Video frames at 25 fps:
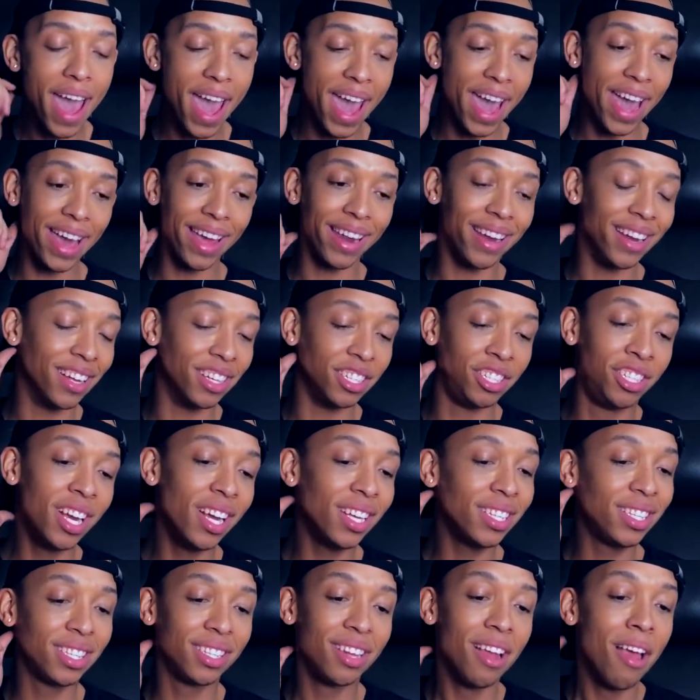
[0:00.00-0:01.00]
and
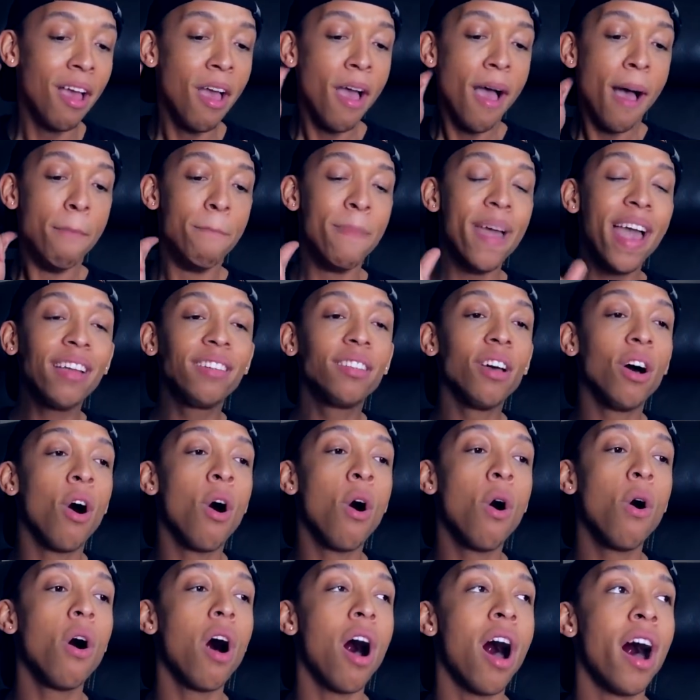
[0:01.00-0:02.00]
just make the
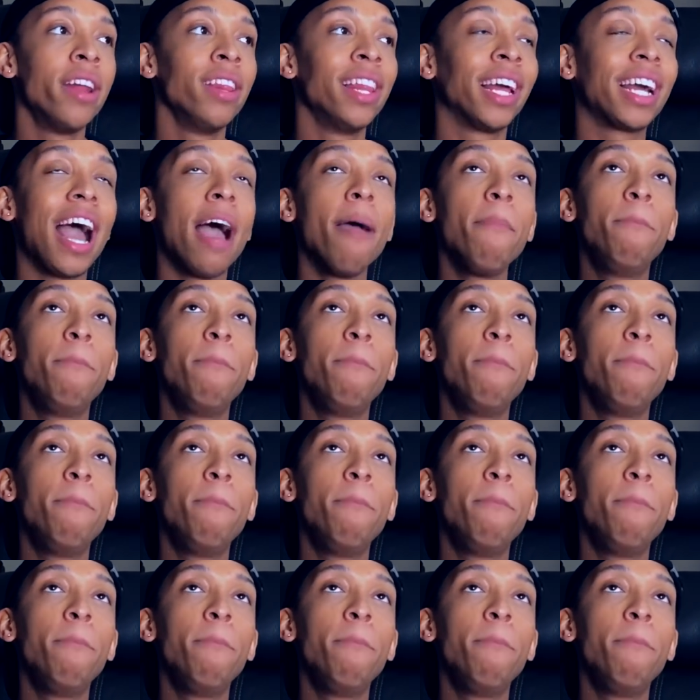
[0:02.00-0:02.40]
whole audience,